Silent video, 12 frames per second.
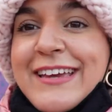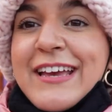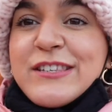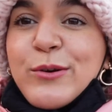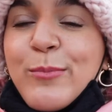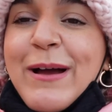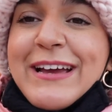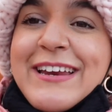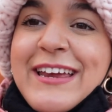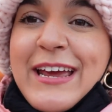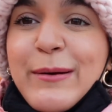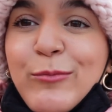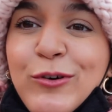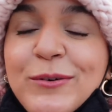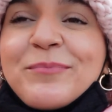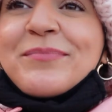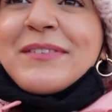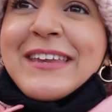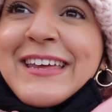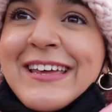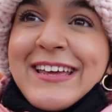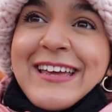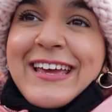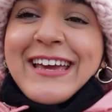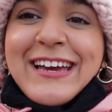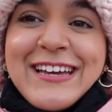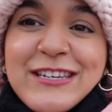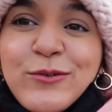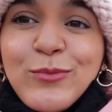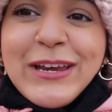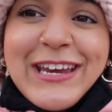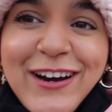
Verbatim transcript: Okay, so we're back in Canmore, and we